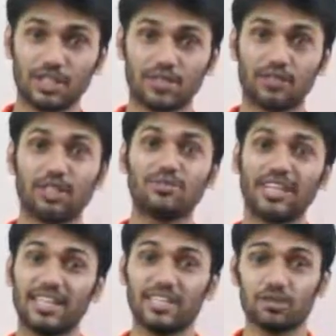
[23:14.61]
2 times
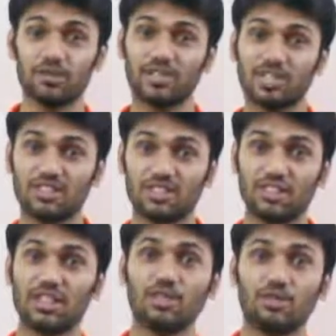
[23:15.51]
8 equals 16.
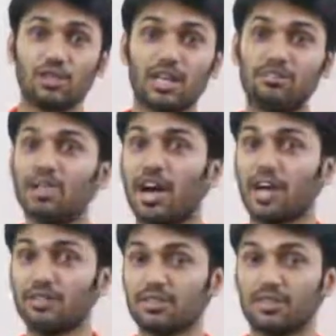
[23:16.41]
2 times 9